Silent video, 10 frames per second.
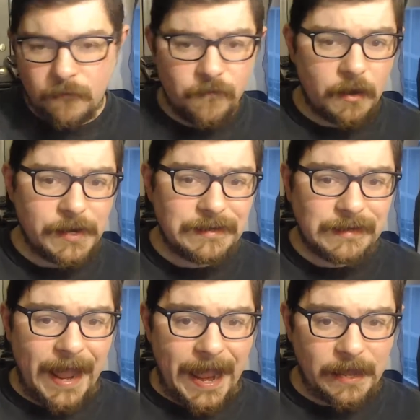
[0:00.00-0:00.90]
Very
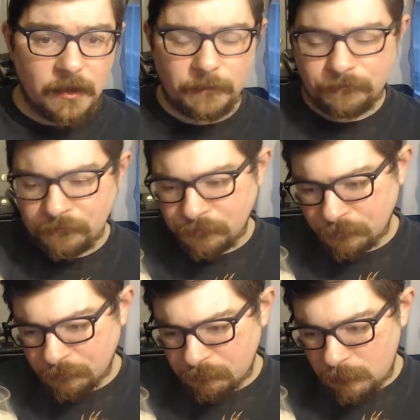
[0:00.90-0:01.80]
dank,
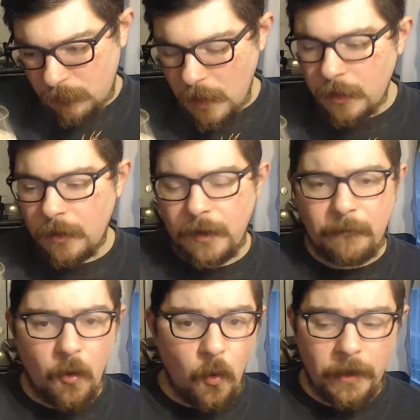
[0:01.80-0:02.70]

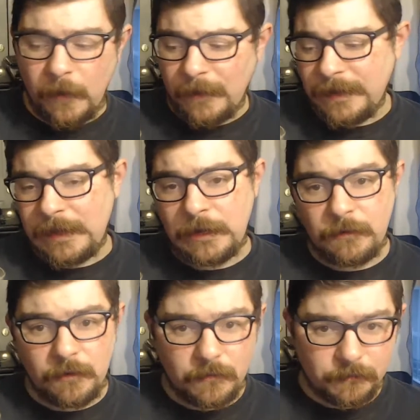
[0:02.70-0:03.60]
oily,
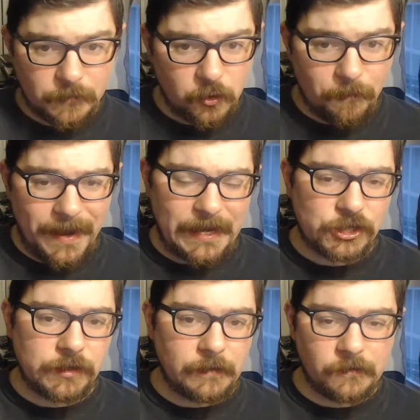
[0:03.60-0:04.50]

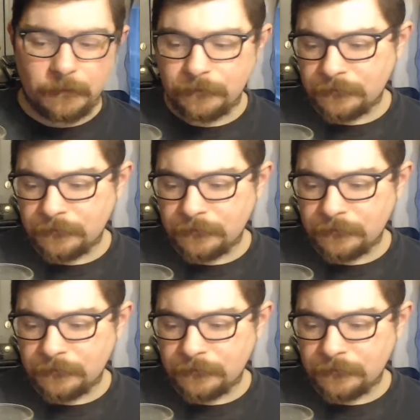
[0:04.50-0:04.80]
herbaceous,